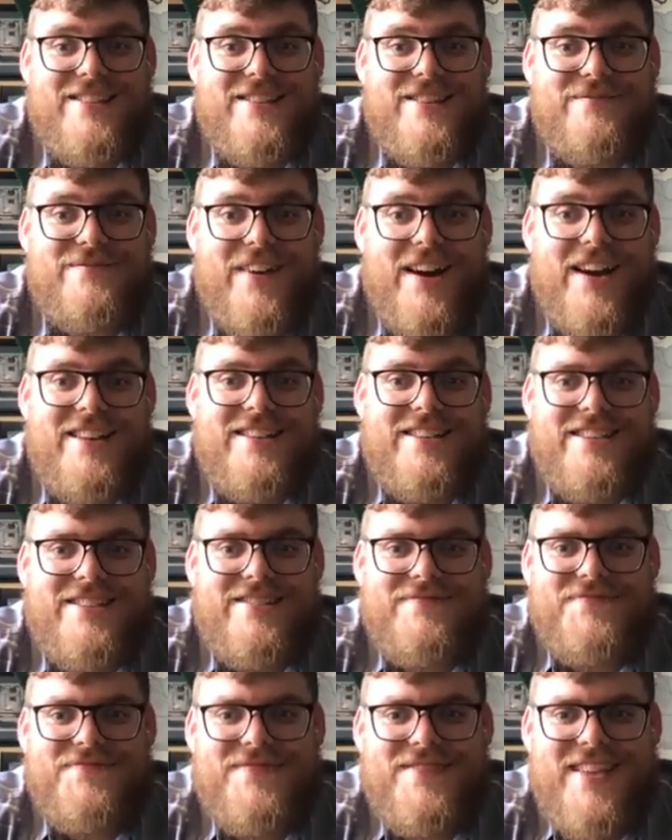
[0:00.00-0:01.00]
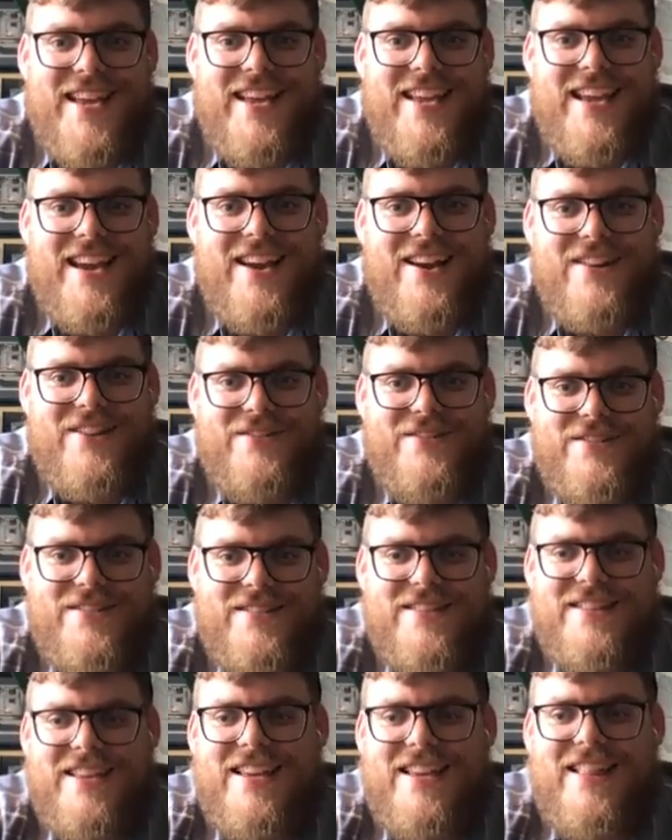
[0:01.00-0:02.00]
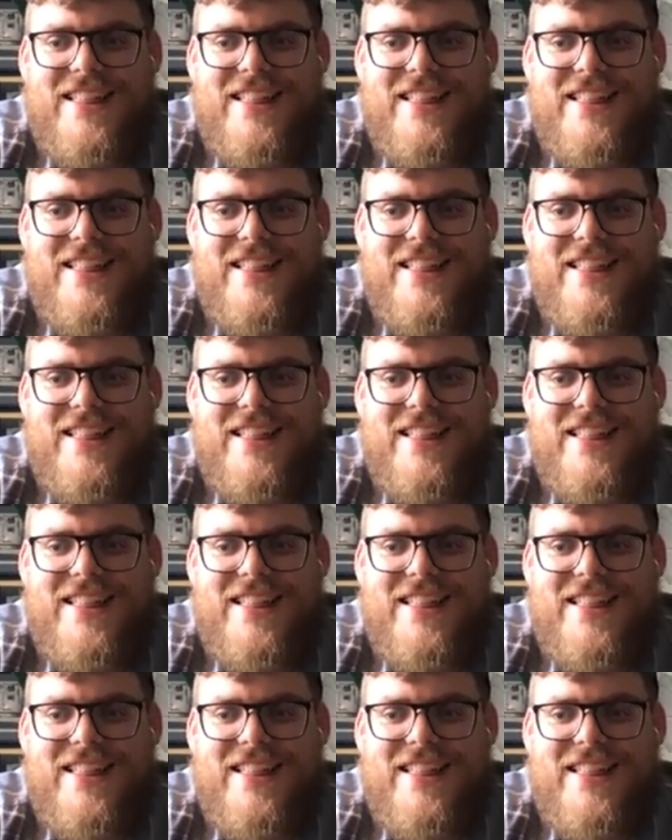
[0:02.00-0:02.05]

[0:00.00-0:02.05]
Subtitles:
so much. Take care. See you